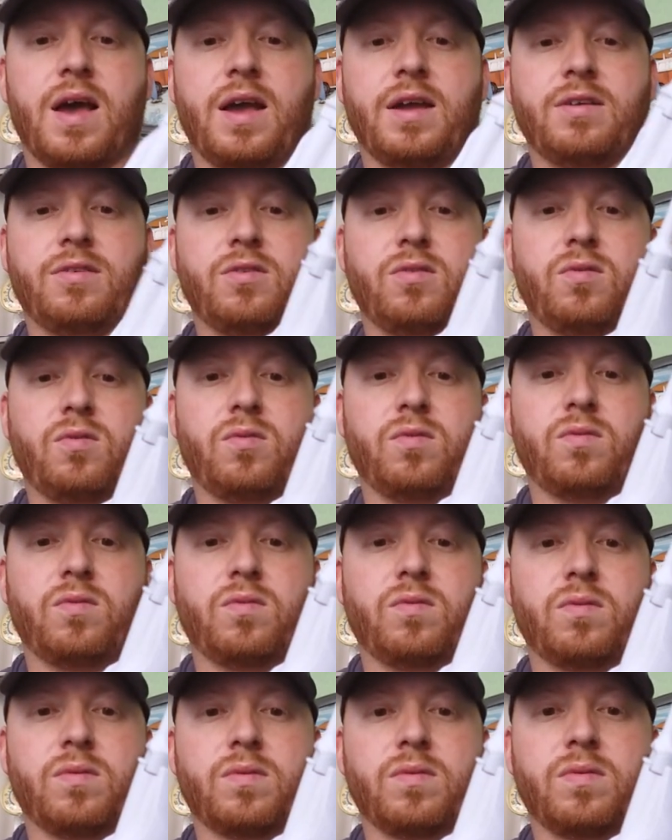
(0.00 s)
I
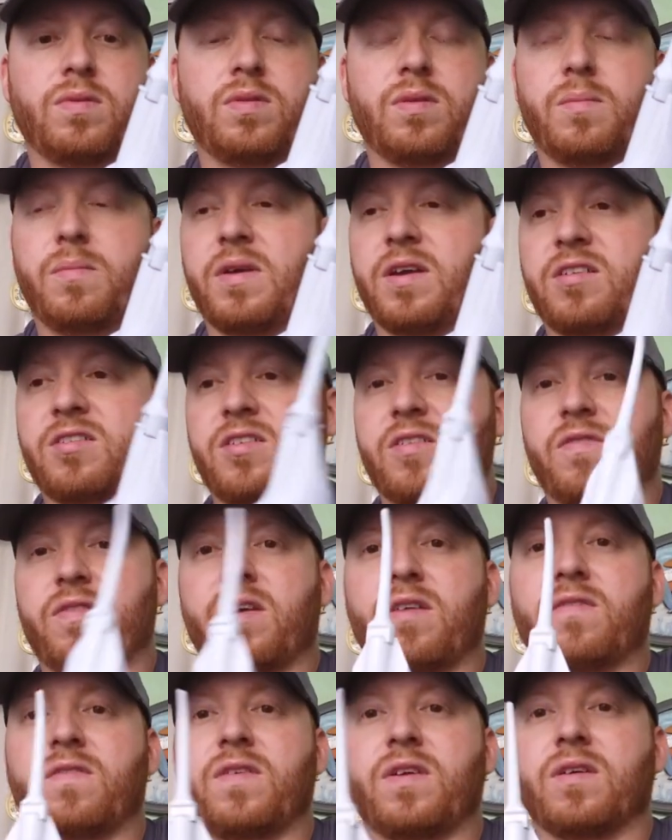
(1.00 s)
do the mix if
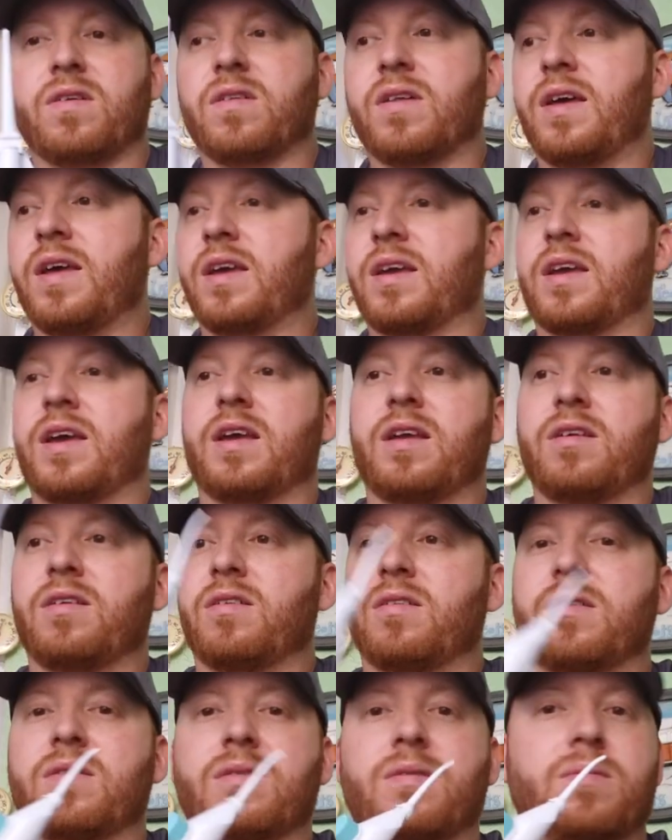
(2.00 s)
I feel like. I
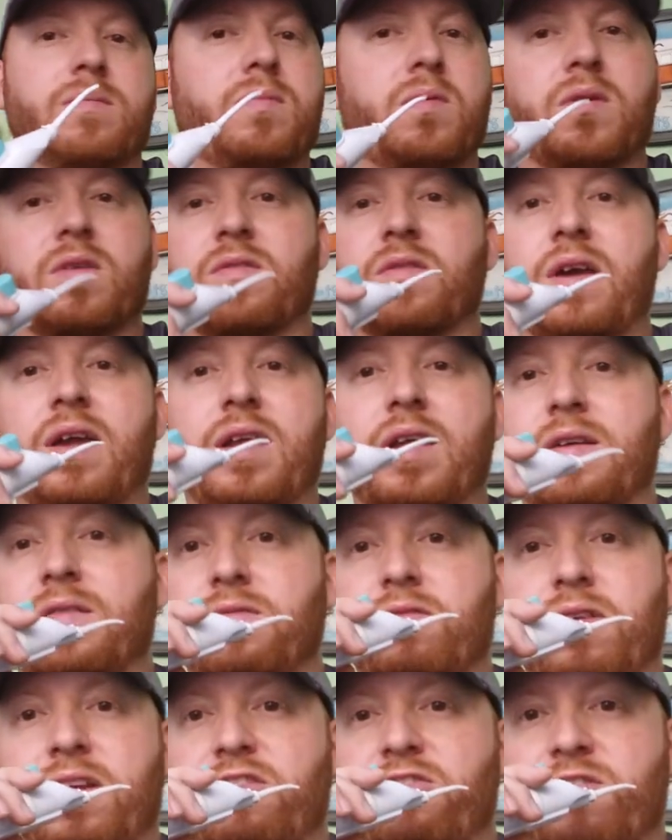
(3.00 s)
put it right,
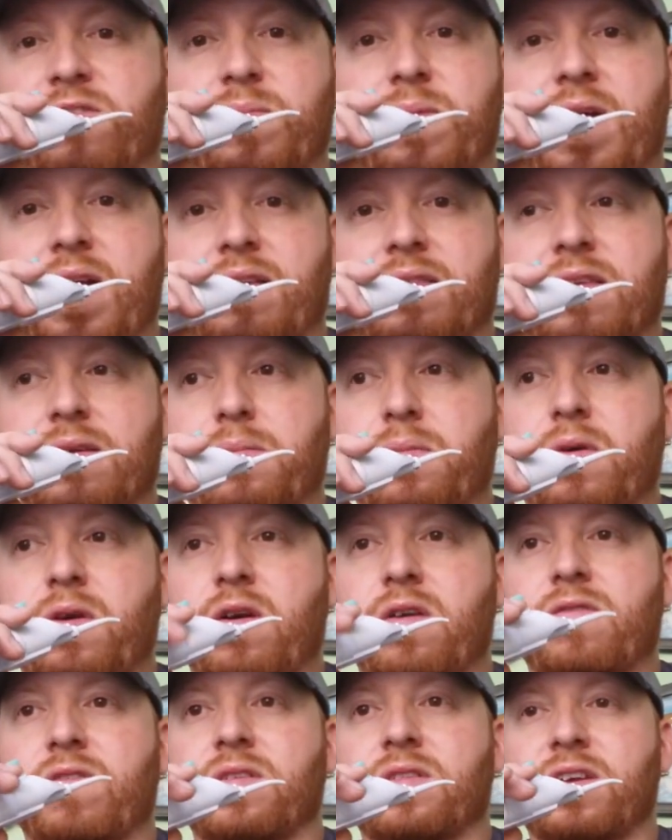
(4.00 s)
it reaches back there
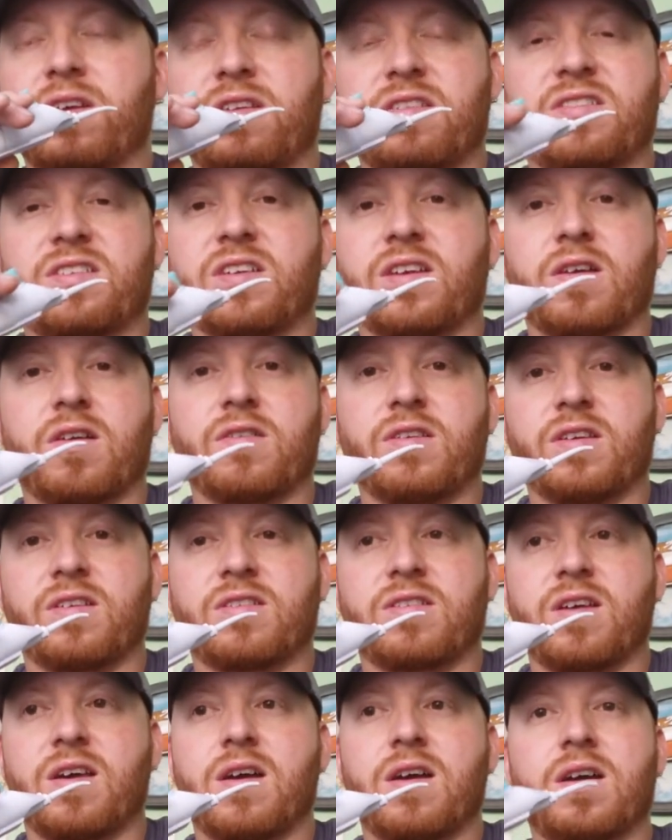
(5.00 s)
perfectly. You stick out
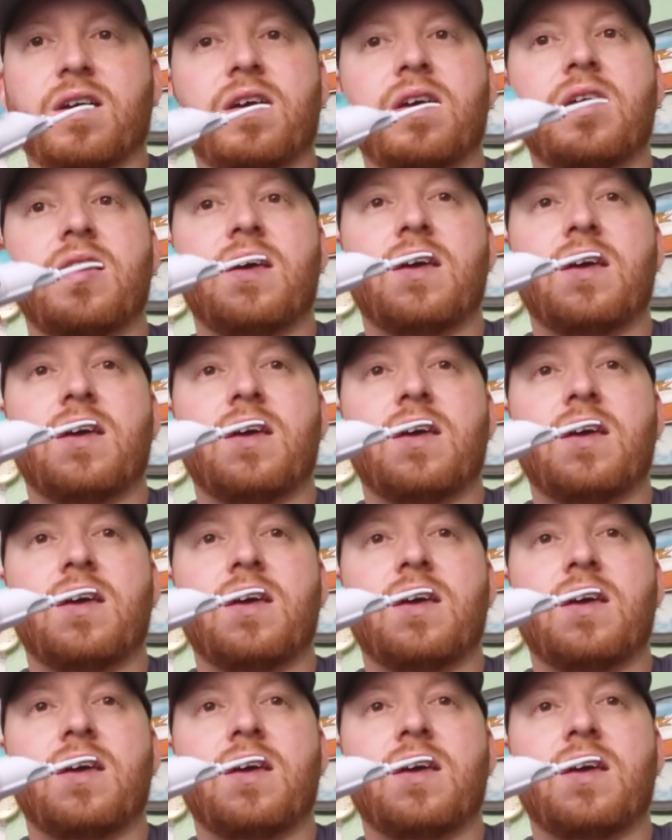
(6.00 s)
your tongue.